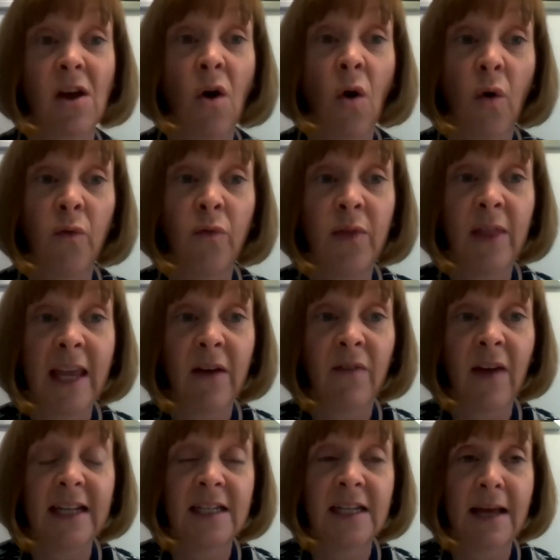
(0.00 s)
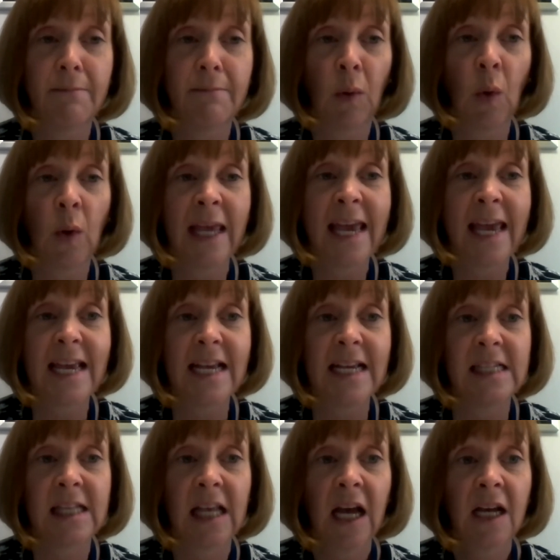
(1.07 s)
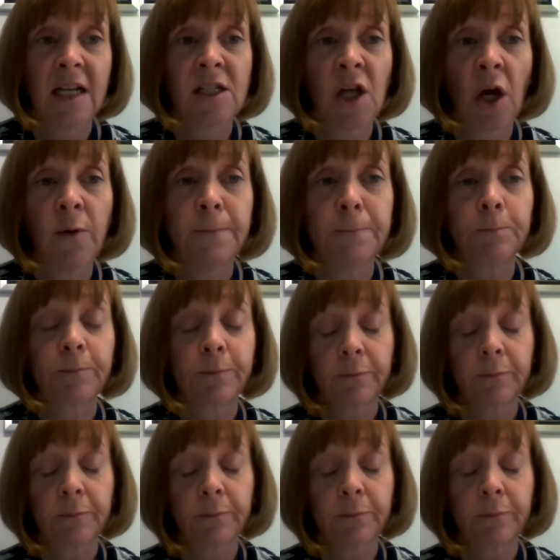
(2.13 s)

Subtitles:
of the affected employees. So